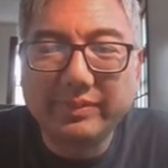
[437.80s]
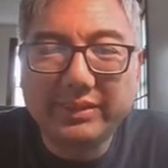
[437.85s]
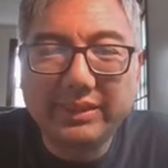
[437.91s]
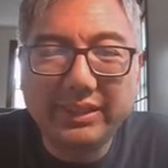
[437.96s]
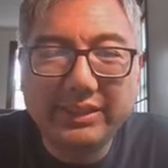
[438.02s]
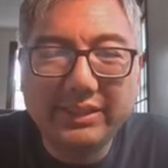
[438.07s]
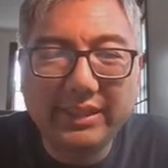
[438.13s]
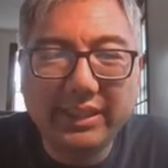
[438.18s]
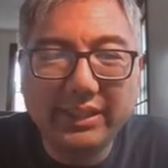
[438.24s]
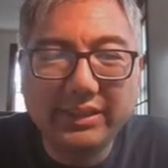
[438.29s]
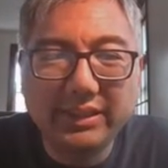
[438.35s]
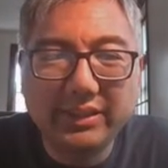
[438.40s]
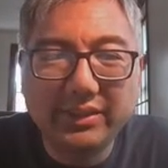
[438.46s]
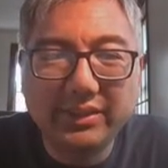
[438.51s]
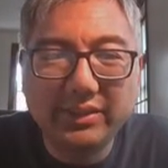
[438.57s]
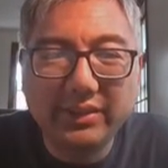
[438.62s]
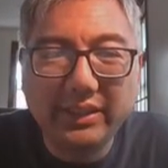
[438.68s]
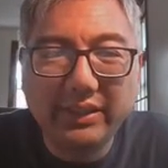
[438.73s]
just gets
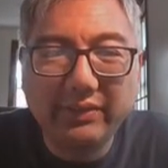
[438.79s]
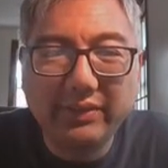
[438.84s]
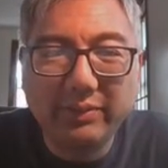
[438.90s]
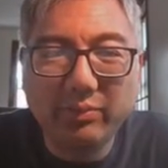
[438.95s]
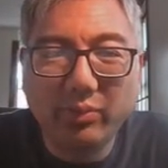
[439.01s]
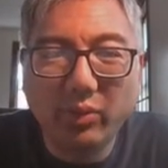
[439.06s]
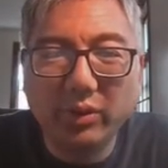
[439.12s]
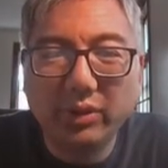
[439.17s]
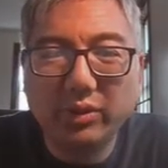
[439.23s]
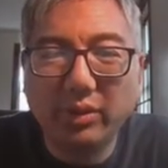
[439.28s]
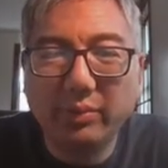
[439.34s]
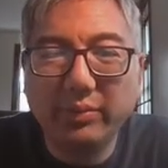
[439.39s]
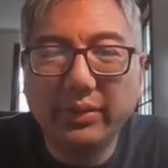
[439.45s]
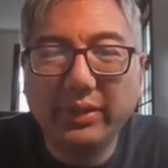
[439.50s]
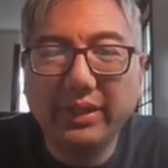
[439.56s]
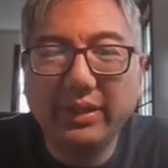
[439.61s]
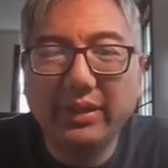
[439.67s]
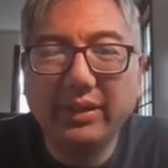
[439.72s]
into even more
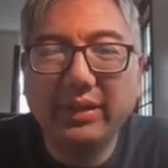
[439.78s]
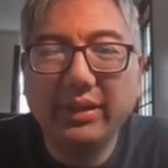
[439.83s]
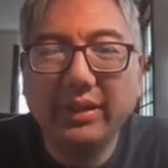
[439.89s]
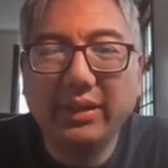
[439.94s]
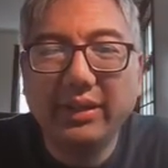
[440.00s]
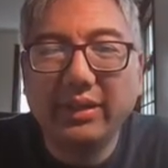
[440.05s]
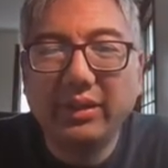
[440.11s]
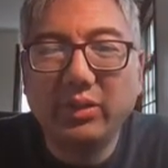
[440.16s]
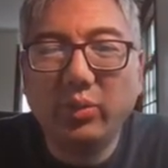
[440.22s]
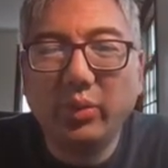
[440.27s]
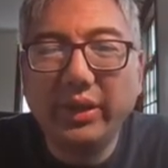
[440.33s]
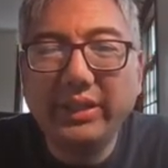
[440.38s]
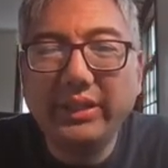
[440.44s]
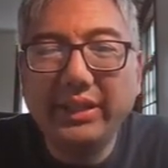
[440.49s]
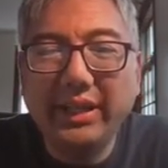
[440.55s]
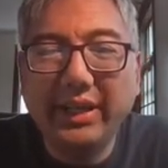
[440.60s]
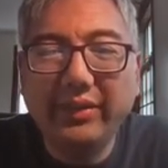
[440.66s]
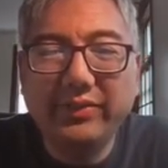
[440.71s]
trouble here.
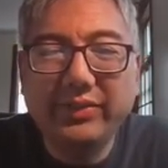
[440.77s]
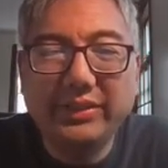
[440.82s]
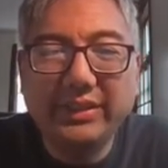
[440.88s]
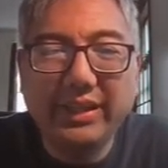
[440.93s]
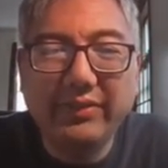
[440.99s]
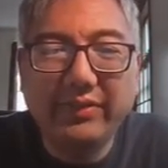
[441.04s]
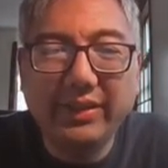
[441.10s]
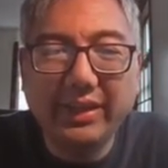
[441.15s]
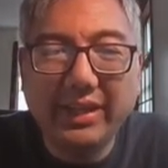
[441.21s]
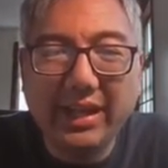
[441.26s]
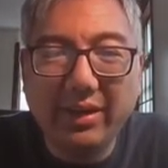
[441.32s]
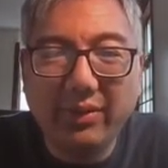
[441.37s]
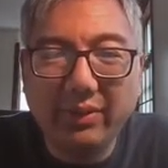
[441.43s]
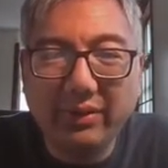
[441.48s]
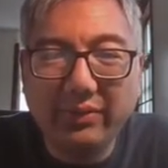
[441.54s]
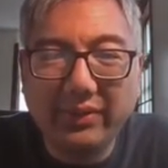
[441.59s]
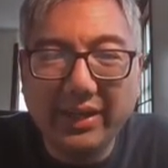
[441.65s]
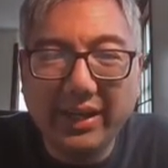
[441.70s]
Queen to f7. Now
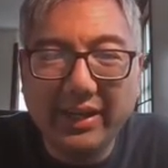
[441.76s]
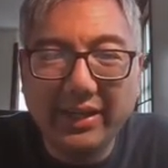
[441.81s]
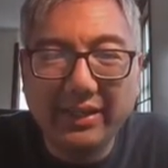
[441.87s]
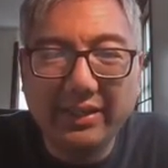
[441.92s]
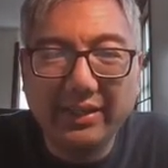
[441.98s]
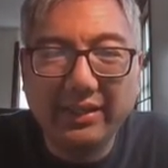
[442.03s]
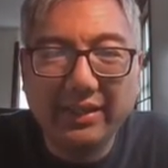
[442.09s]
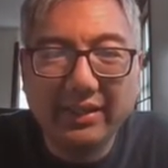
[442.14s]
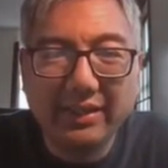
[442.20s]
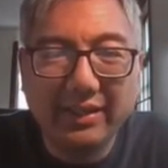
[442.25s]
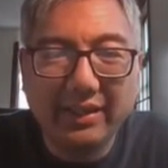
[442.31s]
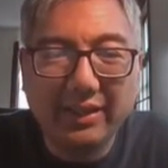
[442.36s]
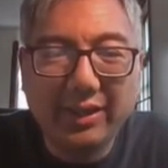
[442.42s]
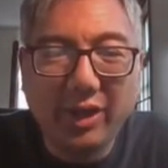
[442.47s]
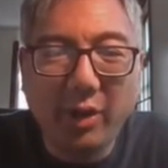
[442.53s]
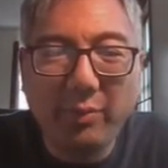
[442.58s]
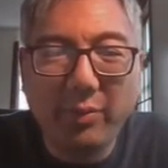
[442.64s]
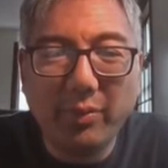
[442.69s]
we've got a
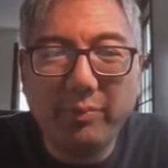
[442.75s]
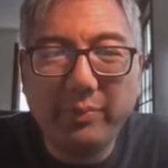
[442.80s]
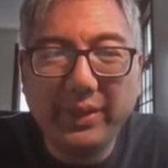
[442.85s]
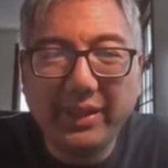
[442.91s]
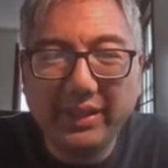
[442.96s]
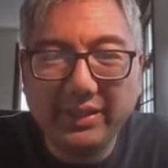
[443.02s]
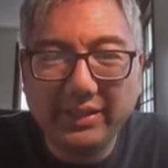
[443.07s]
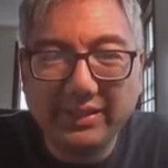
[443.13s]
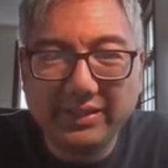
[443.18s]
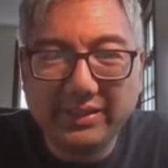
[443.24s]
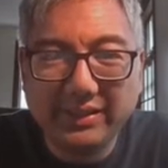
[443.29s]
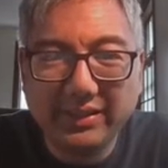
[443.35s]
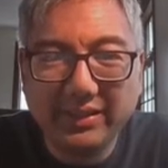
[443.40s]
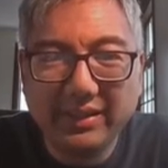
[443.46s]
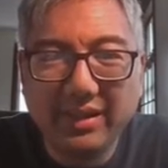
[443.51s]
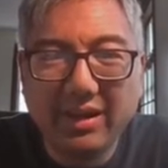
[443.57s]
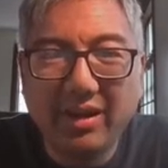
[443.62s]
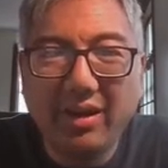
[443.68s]
couple pins
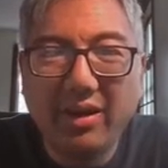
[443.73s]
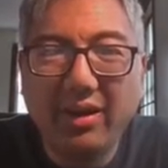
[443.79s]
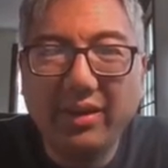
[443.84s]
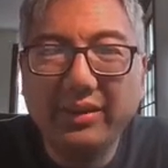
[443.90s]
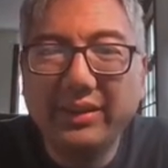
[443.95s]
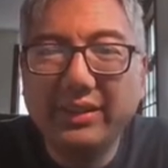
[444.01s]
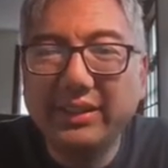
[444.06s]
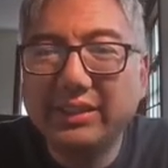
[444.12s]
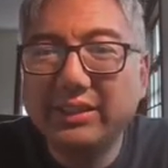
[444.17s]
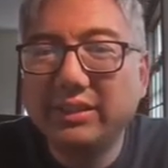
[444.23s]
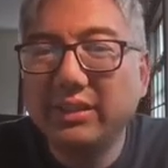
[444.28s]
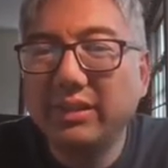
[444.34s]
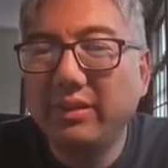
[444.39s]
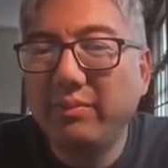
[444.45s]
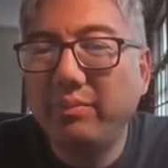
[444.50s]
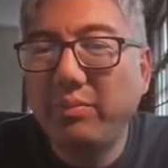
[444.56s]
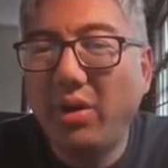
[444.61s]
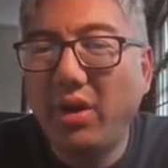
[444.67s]
on this
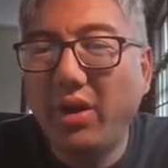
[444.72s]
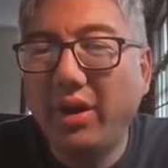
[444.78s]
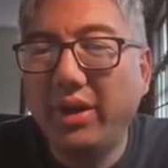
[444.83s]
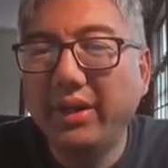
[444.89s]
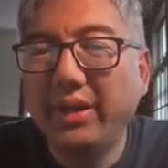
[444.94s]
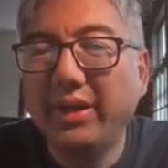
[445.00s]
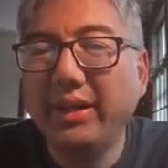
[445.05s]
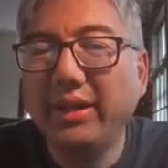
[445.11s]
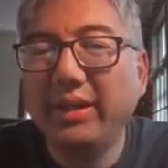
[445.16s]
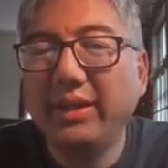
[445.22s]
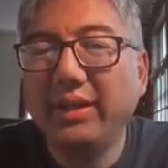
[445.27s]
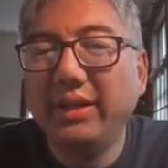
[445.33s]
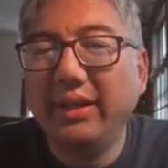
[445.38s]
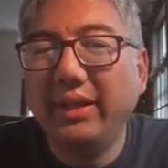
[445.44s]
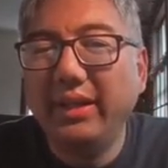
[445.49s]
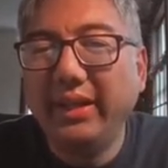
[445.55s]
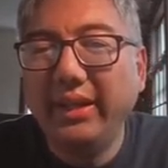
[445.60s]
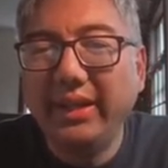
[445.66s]
pawn,
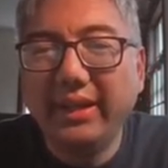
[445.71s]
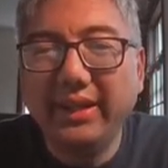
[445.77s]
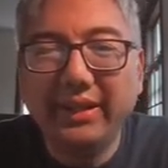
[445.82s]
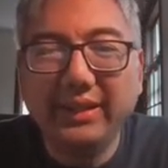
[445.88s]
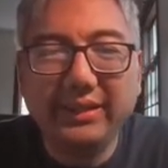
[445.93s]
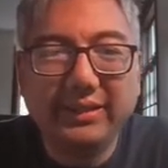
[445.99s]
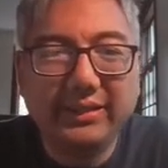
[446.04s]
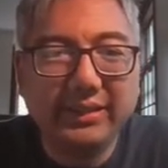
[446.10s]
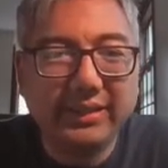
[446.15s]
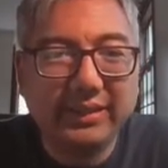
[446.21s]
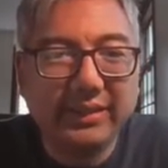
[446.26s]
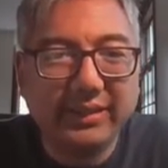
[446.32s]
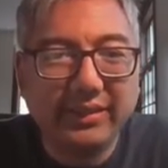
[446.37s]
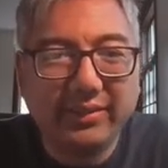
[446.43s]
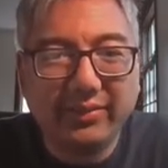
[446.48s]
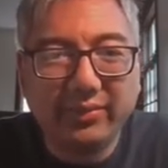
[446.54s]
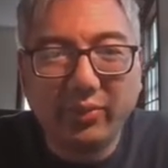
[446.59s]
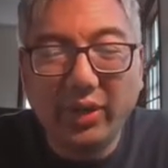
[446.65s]
and
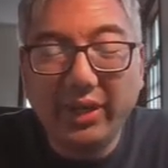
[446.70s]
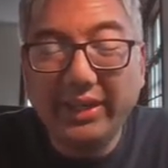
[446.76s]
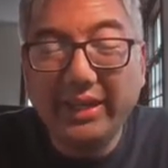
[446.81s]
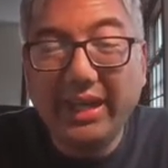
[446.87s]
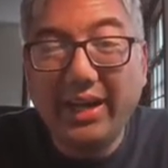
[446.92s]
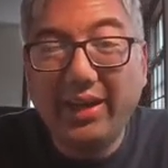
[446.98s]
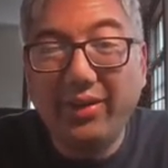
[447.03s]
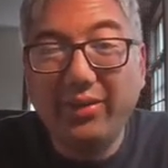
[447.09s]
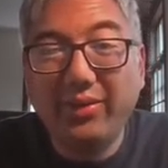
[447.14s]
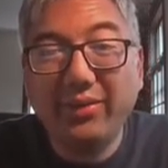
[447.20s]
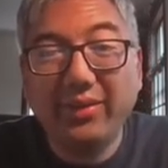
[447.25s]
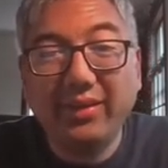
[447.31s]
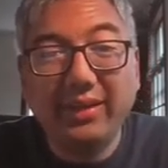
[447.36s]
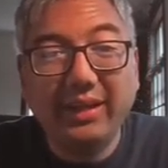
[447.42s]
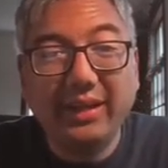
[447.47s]
right now